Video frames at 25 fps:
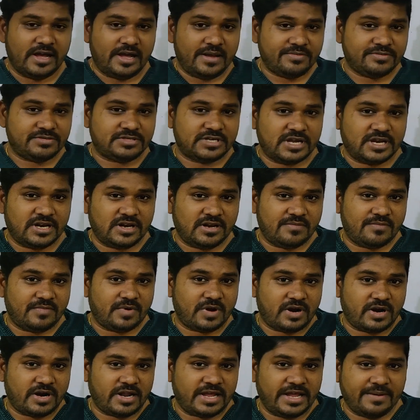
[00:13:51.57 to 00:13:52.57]
Epsilon
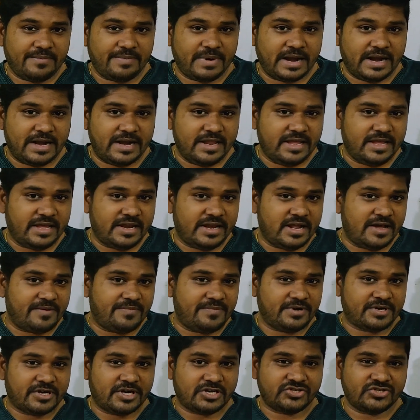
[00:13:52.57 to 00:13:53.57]
A by D, area
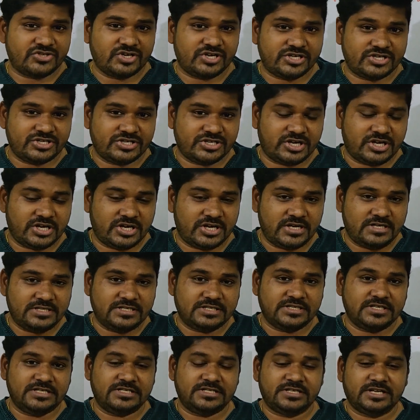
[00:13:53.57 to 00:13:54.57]
of cross section,
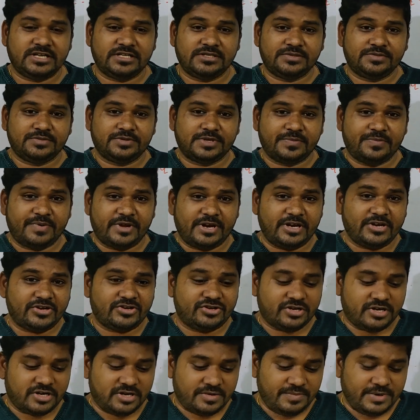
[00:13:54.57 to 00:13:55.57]
its distance of
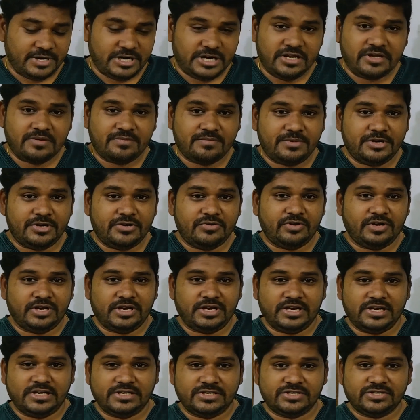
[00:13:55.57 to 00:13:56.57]
separation, medium
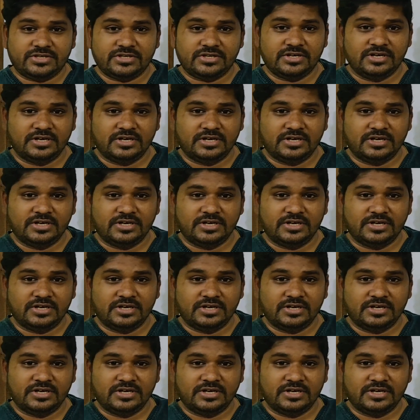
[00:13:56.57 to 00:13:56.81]
between it.